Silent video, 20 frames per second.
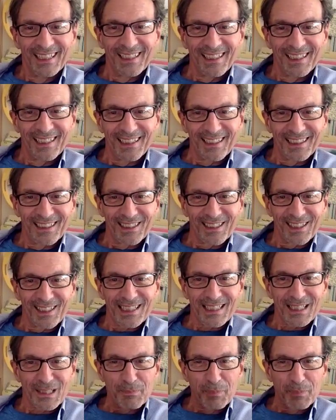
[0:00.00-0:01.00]
uh,
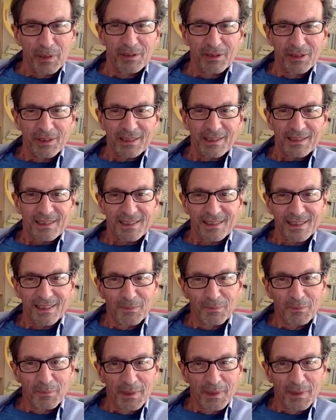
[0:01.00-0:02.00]
experience
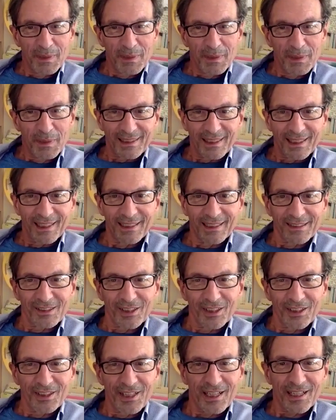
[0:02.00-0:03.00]
and meaning and
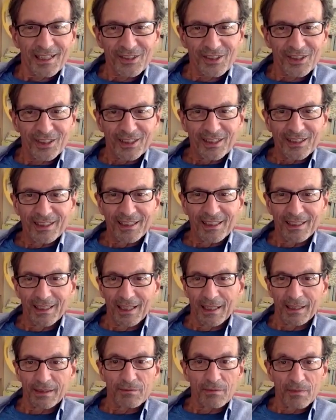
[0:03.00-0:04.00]
connection
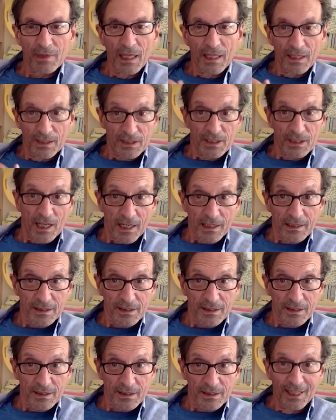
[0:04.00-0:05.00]
and
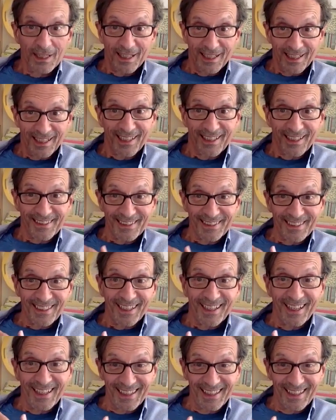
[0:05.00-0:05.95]
sex and, uh,